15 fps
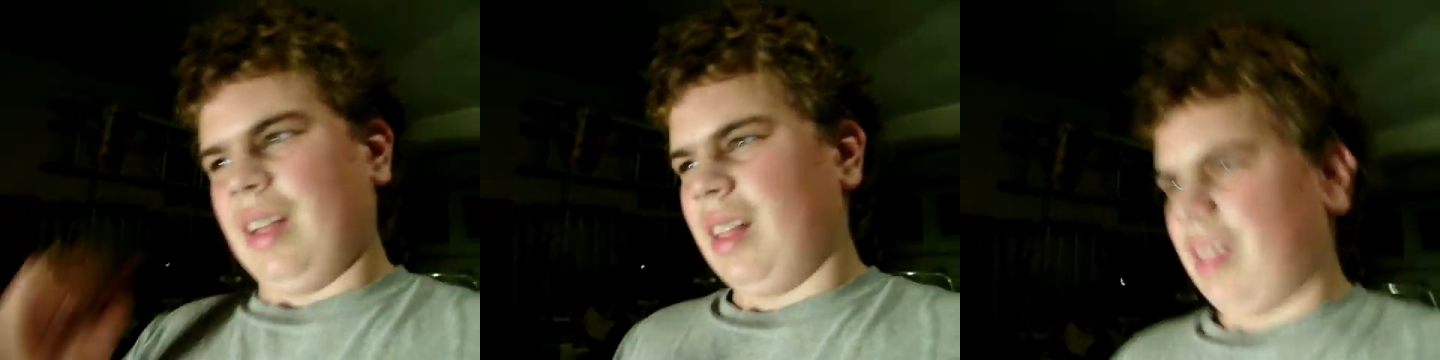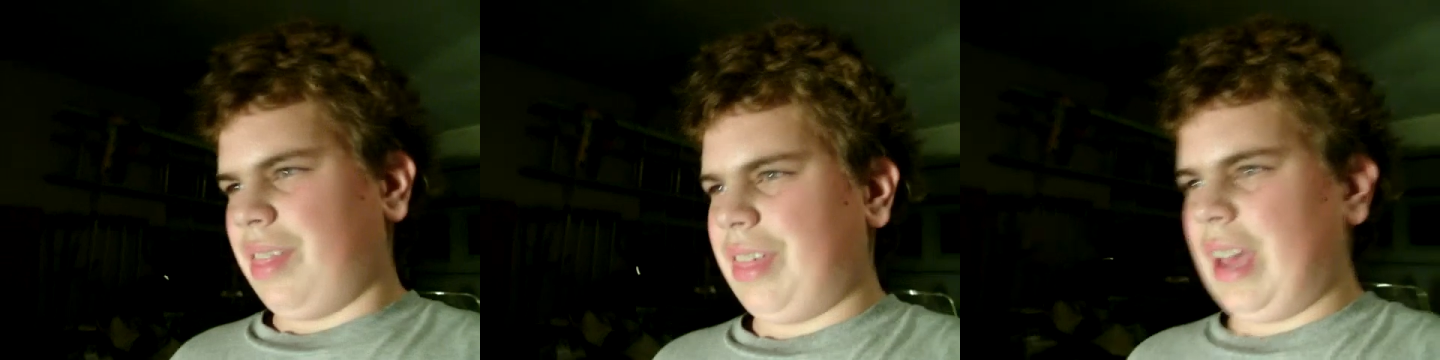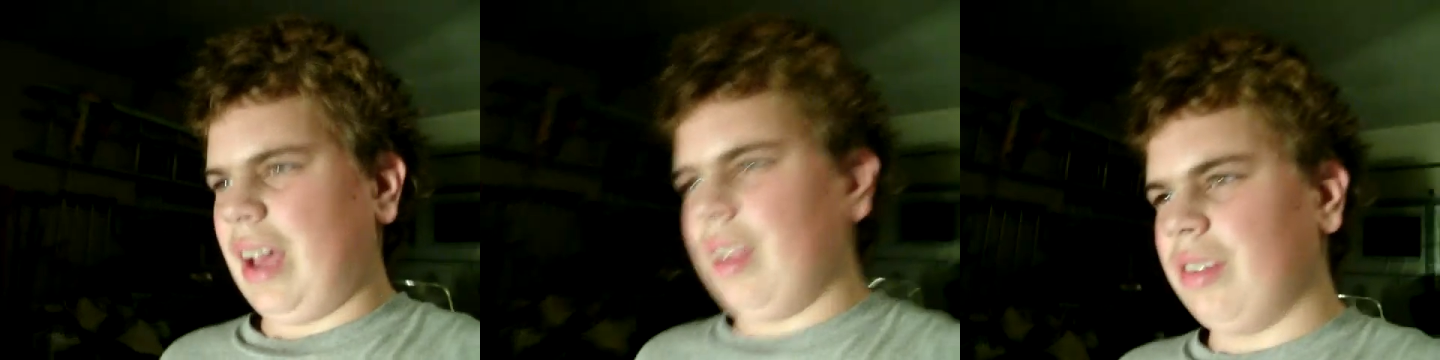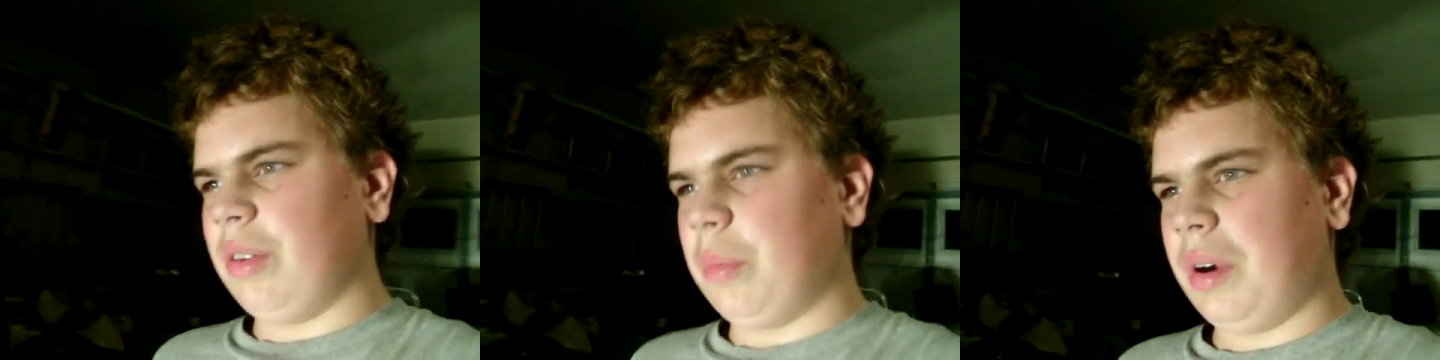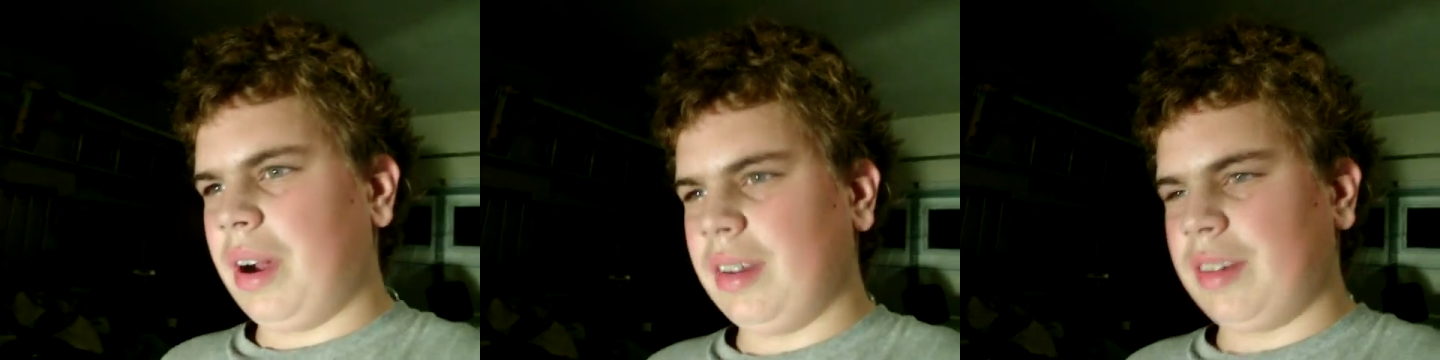a
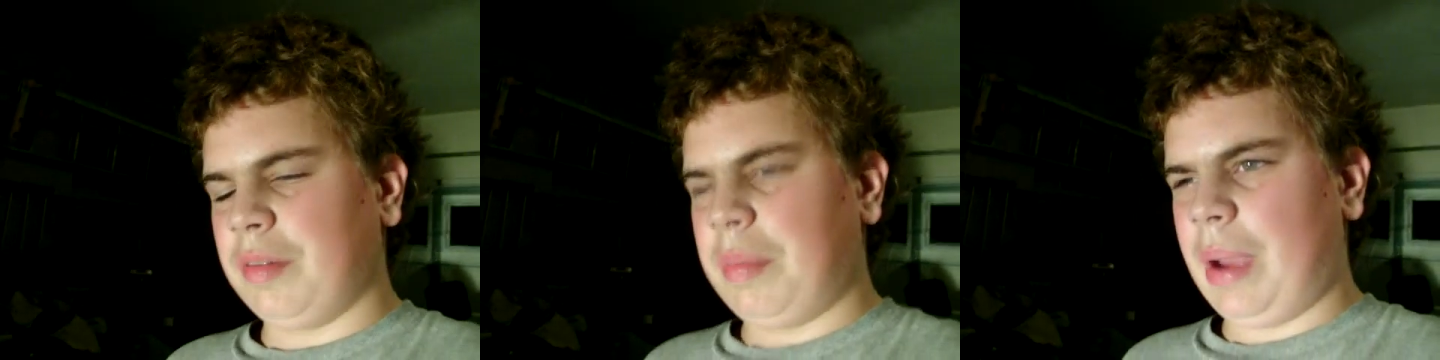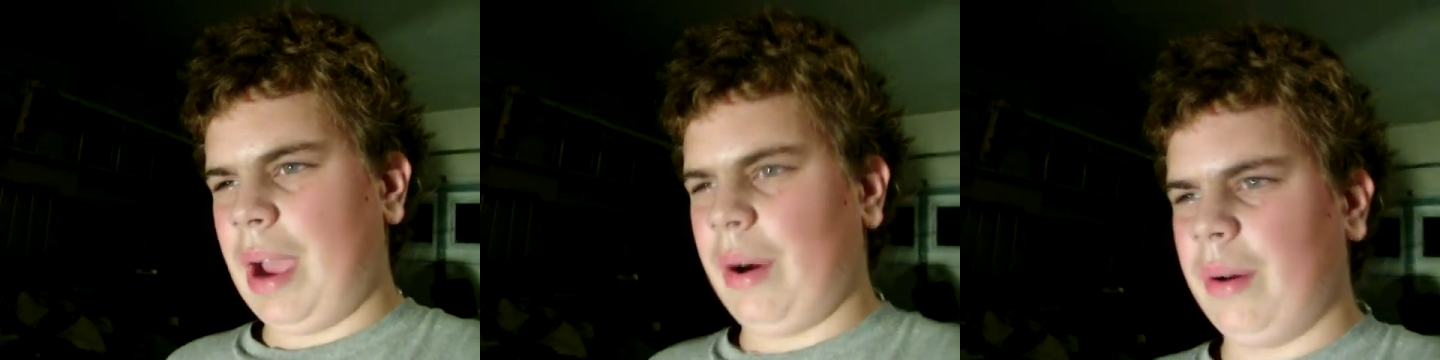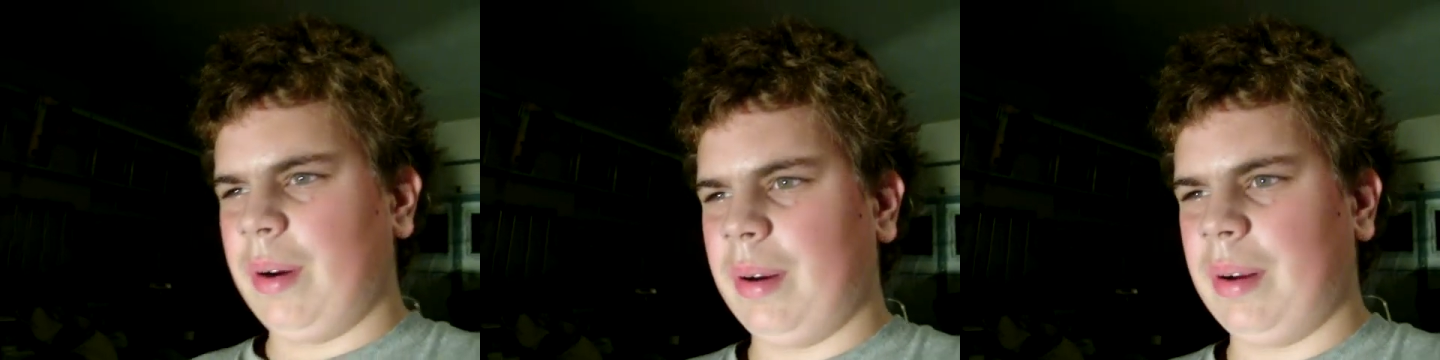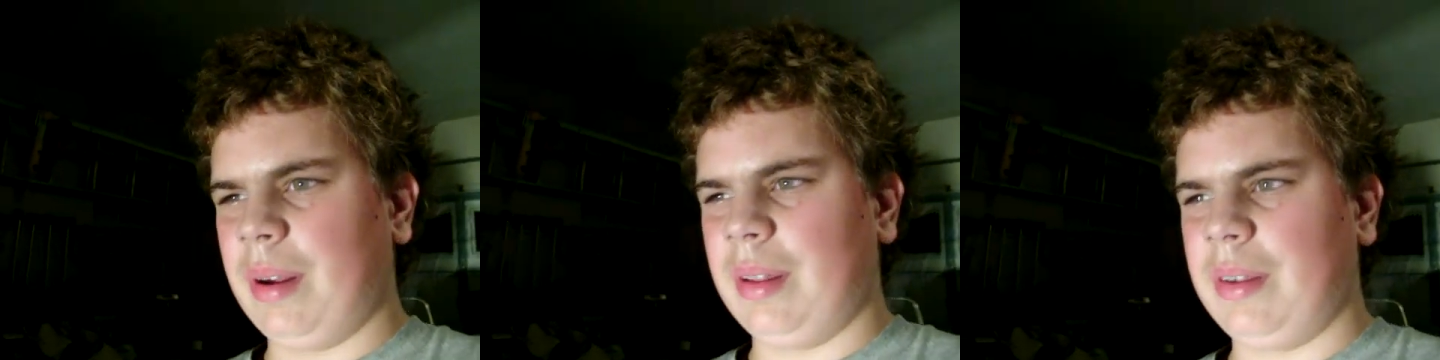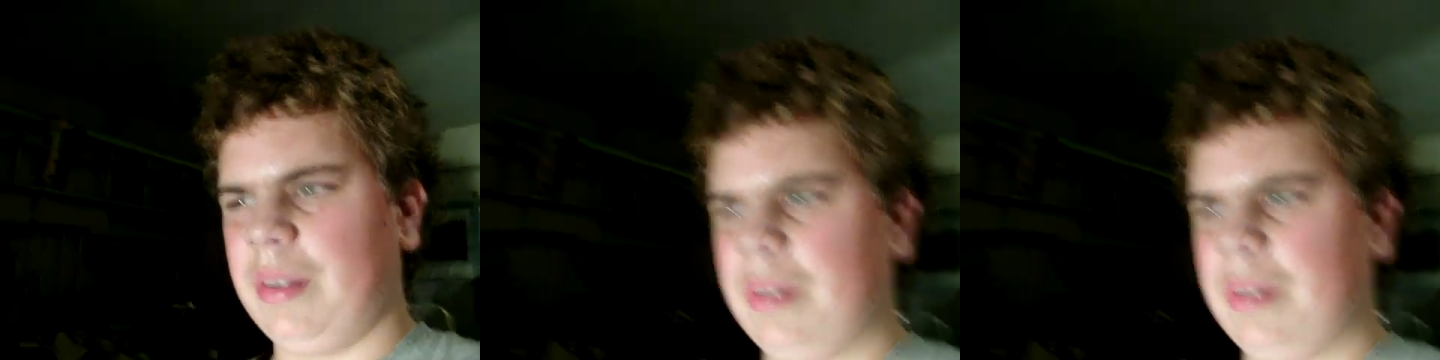thousand watts of power on these